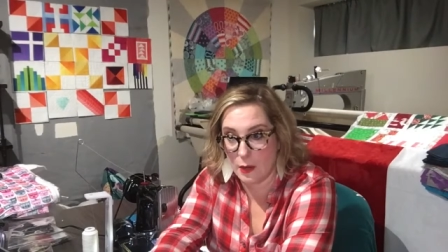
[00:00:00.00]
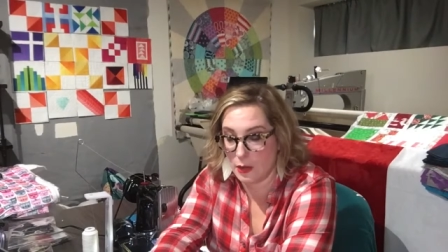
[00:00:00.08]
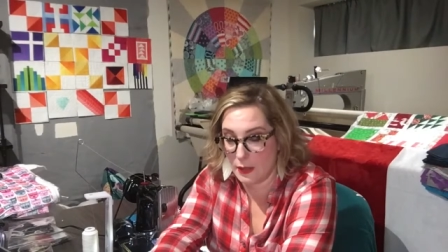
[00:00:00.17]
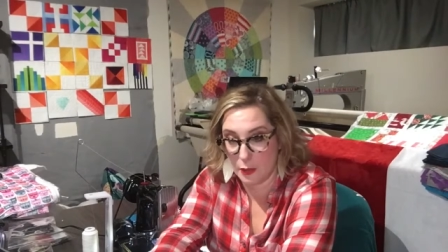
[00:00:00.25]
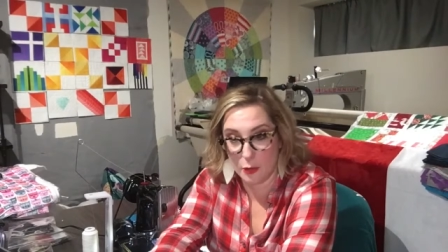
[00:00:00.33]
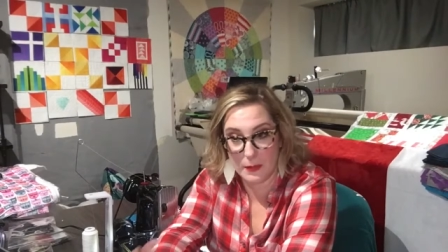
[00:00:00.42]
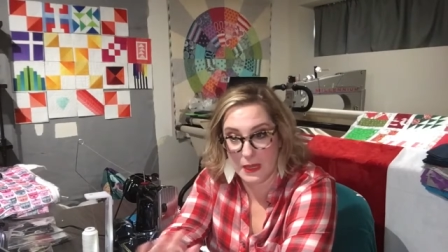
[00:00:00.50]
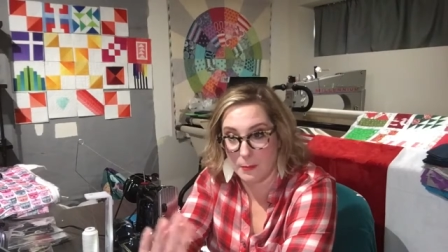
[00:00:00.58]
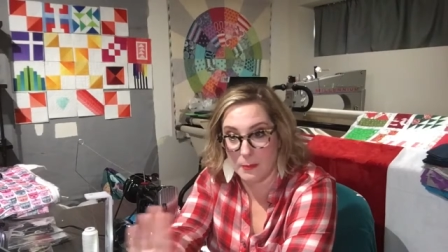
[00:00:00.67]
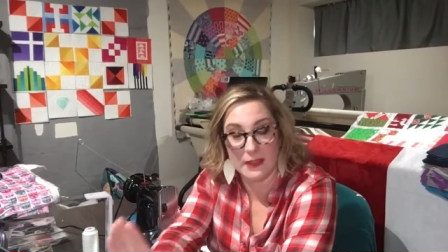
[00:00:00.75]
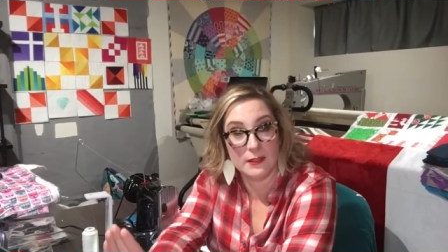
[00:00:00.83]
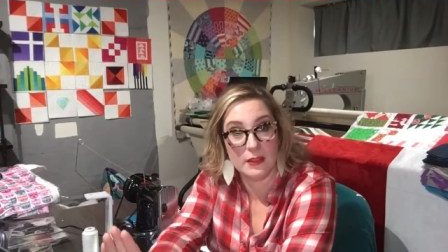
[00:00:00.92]
It'll be a
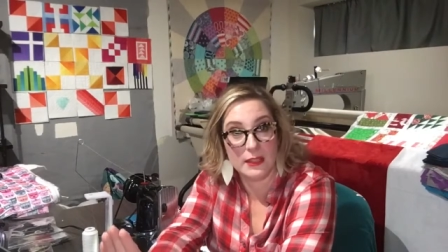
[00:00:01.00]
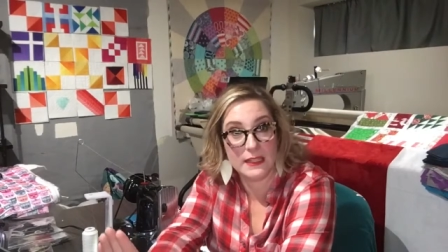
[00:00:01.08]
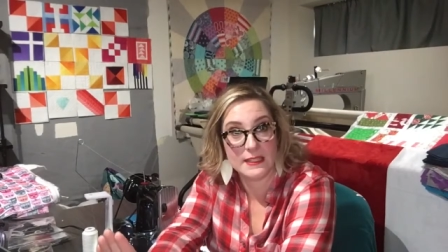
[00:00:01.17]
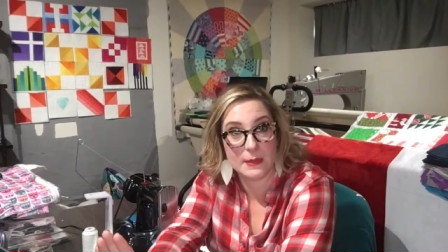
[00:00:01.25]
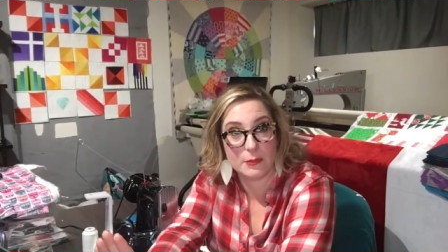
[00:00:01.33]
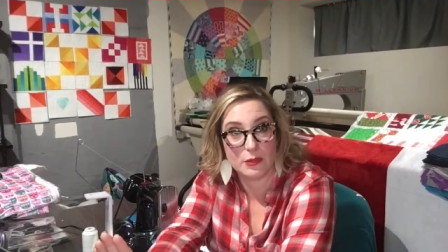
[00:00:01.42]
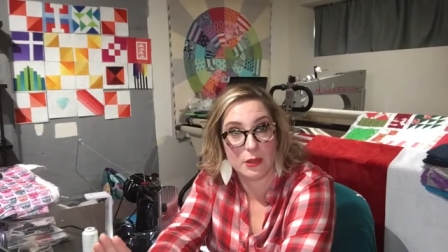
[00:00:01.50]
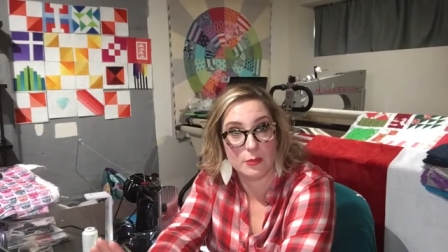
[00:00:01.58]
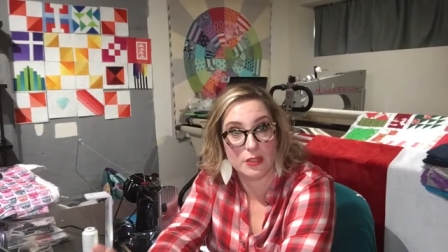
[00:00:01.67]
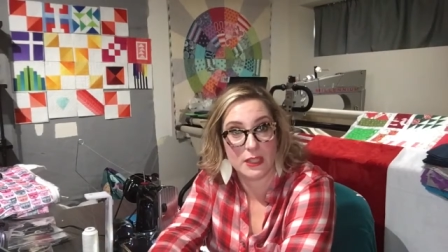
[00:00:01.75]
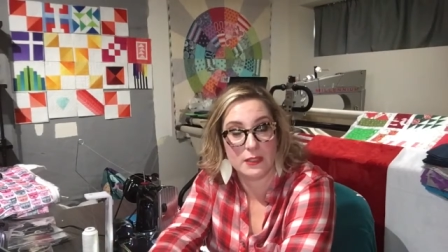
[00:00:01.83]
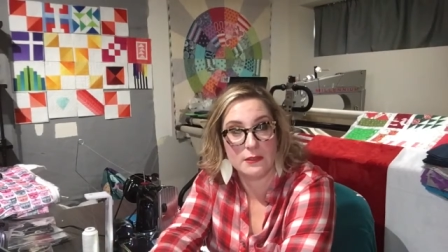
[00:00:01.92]
monthly
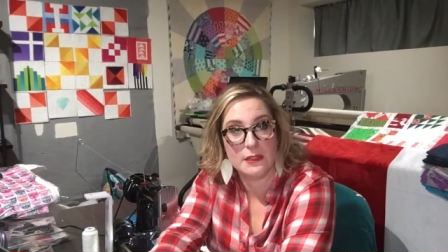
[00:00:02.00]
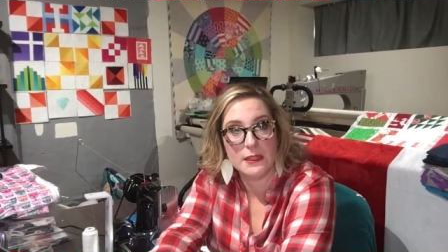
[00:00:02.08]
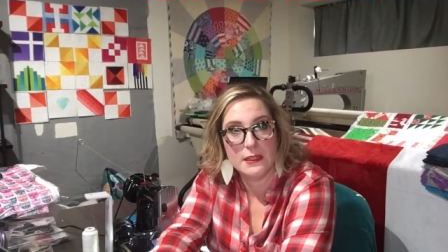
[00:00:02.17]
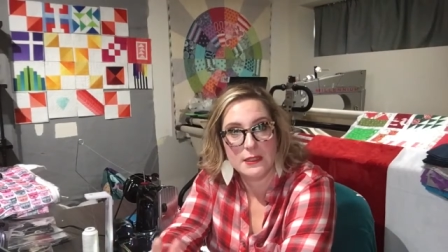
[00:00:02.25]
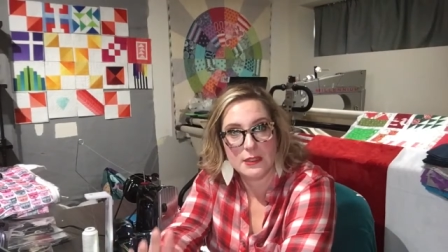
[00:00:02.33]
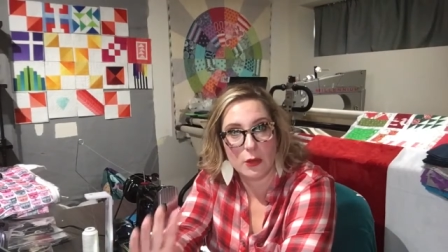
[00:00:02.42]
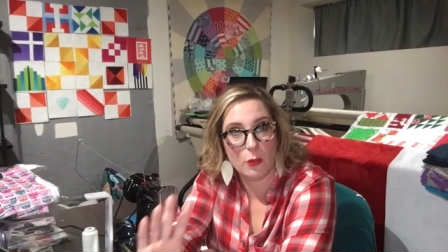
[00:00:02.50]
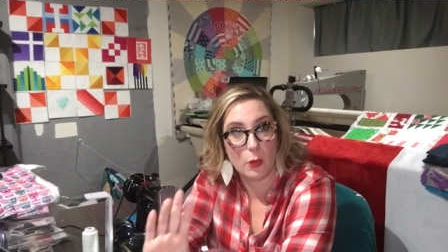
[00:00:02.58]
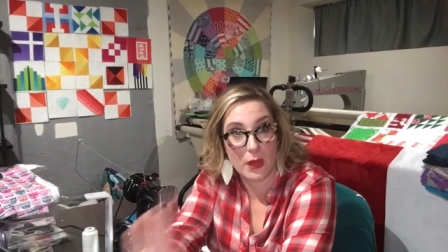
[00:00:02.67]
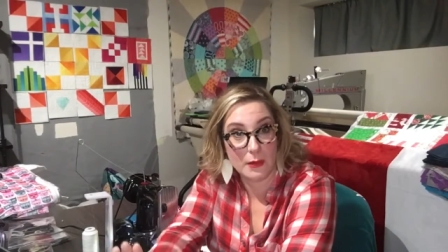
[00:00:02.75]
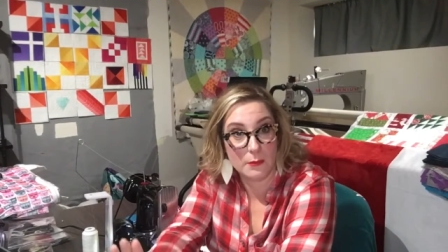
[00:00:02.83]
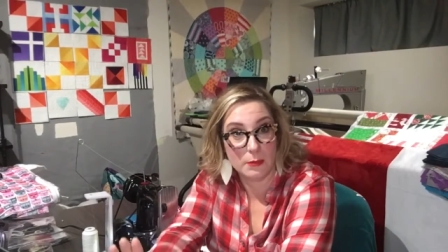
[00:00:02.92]
subscription. So
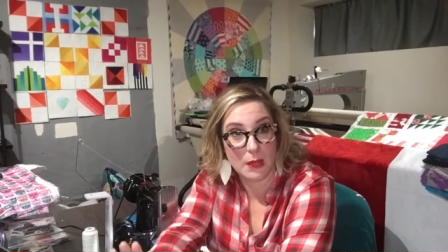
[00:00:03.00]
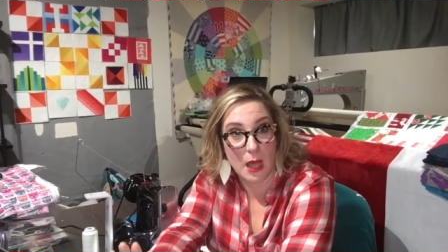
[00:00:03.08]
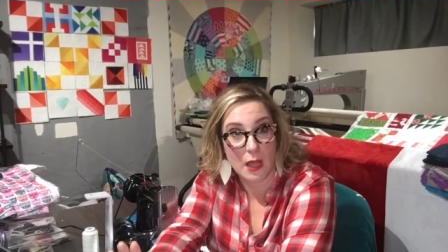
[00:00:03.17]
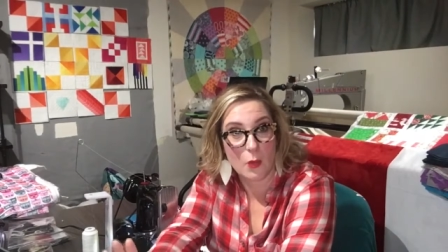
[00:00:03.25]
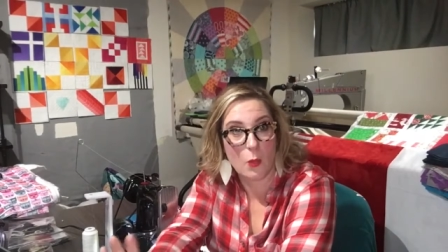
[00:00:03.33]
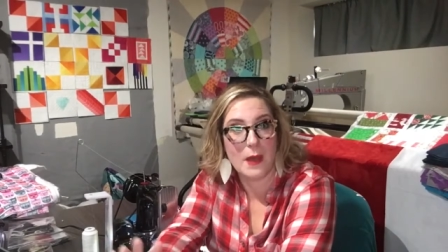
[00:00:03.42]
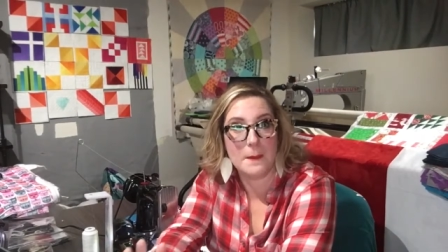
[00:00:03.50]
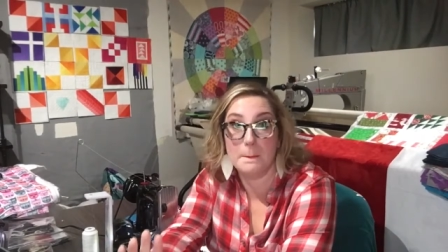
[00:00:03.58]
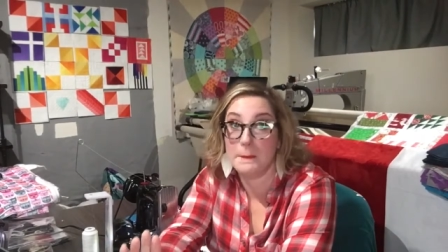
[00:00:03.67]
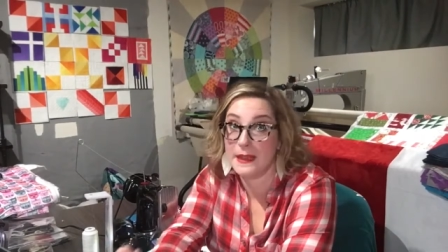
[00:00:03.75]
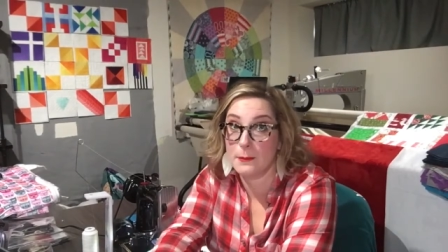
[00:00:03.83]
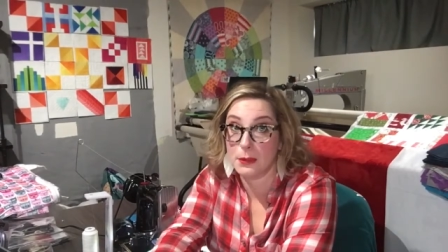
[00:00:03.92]
one
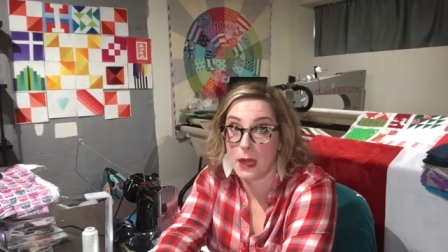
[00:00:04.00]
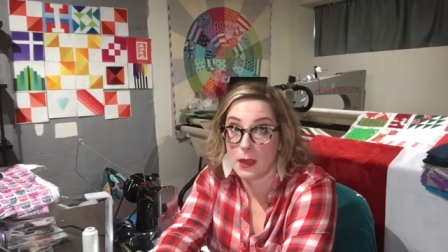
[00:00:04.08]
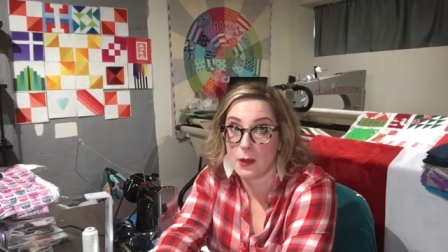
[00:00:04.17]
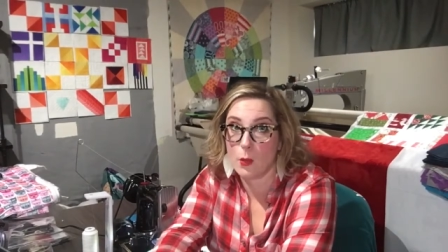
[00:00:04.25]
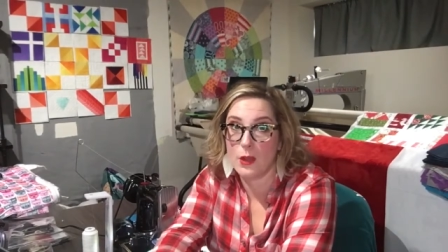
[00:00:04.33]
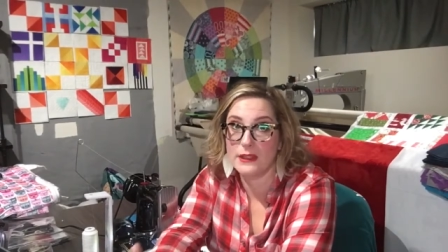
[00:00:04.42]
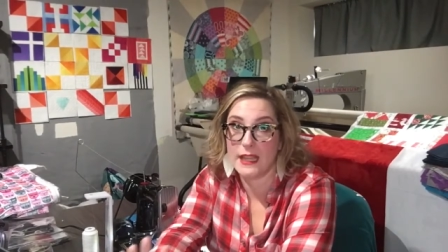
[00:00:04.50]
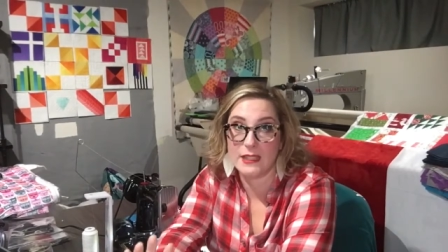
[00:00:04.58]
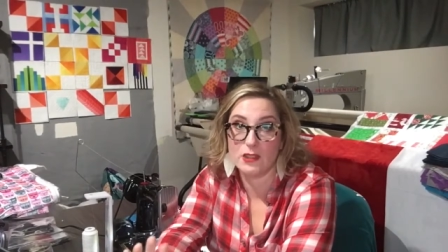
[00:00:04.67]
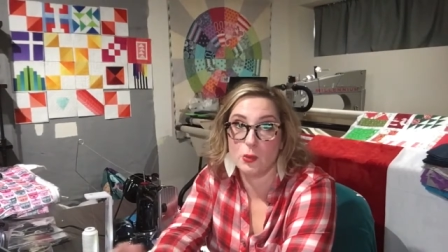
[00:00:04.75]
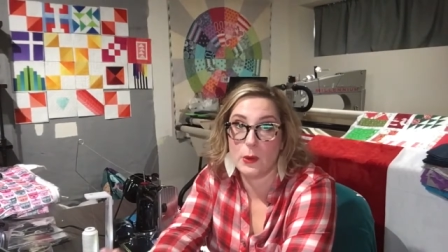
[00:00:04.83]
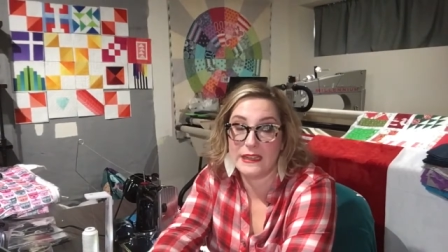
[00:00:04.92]
big block, one
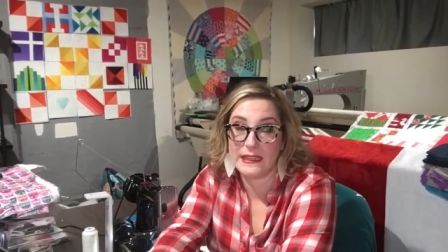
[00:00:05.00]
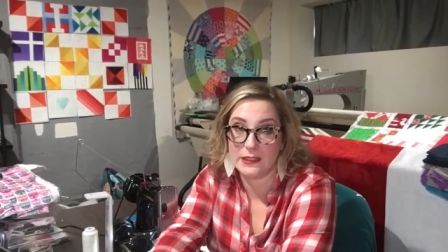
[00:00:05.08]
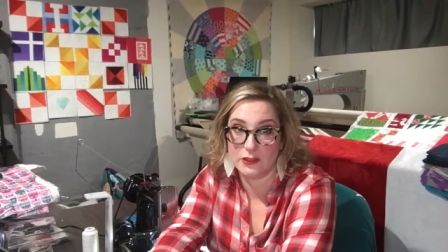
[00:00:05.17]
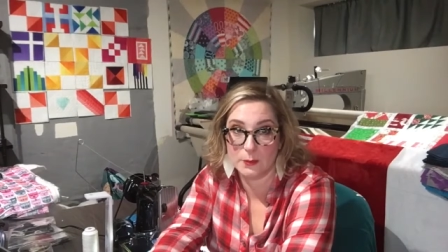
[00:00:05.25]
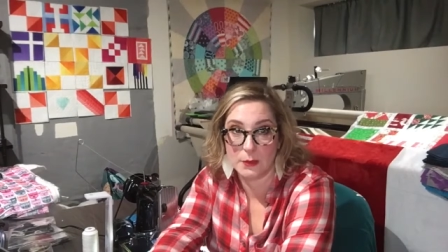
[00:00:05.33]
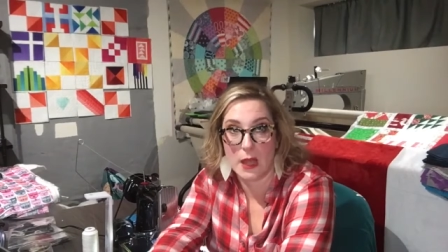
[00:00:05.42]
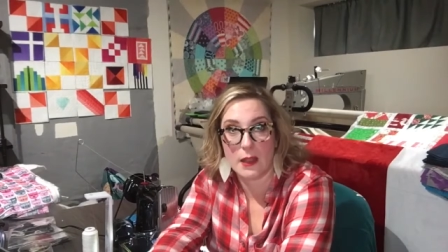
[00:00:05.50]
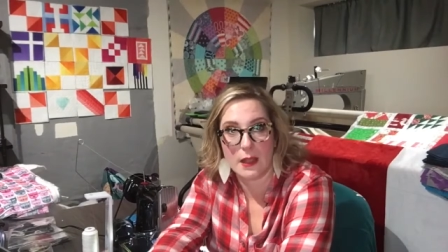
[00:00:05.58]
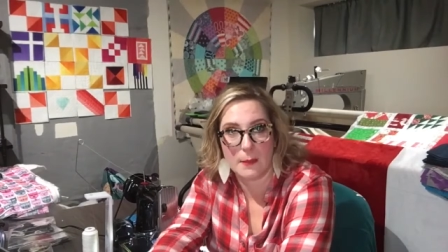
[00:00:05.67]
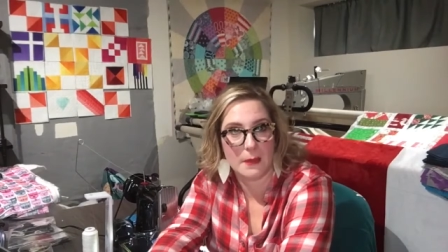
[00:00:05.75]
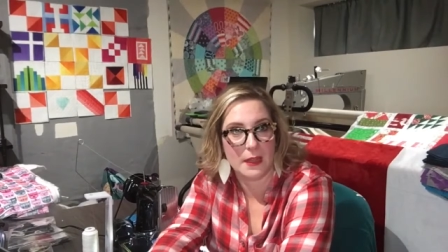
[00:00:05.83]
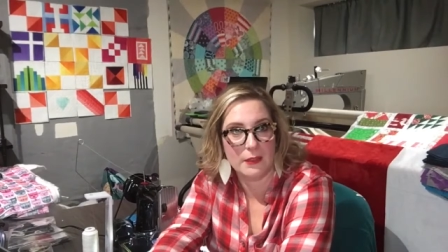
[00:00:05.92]
like 20-inch block
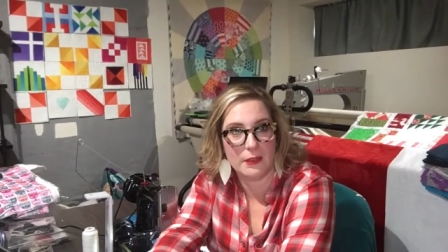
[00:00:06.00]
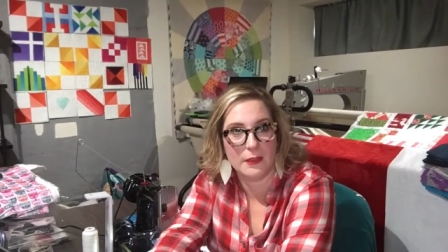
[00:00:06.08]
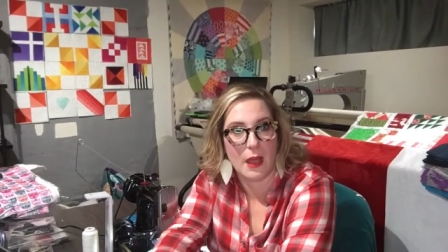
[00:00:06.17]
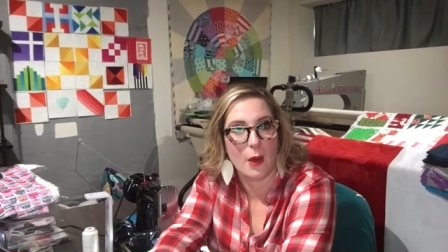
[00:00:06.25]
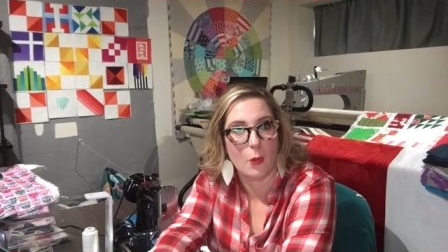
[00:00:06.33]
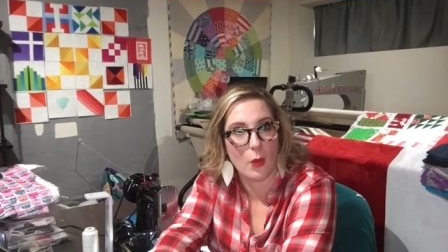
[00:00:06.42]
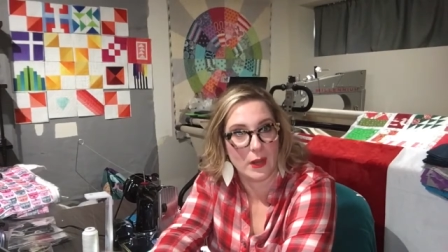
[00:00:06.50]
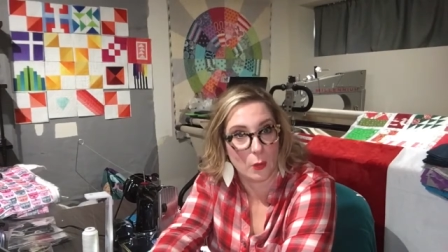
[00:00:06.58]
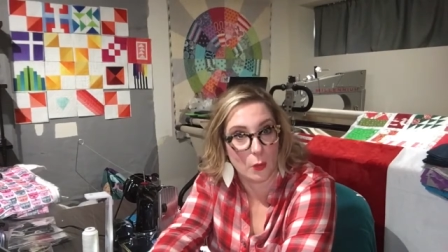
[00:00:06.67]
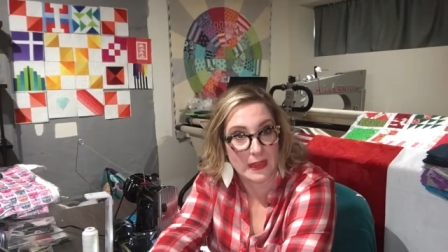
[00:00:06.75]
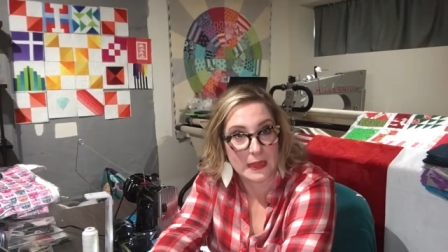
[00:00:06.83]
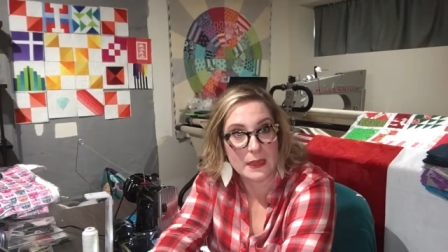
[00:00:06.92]
a month, not one a
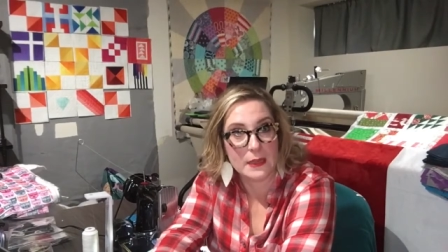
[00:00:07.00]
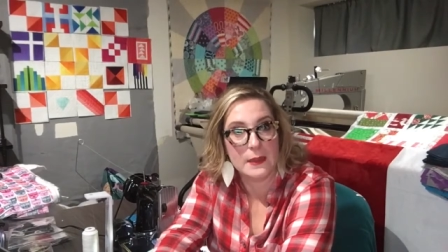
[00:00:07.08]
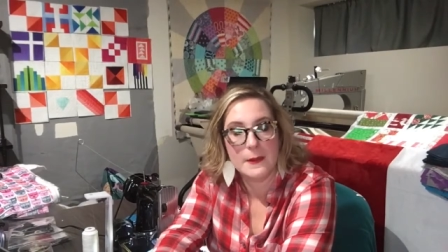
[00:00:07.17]
week.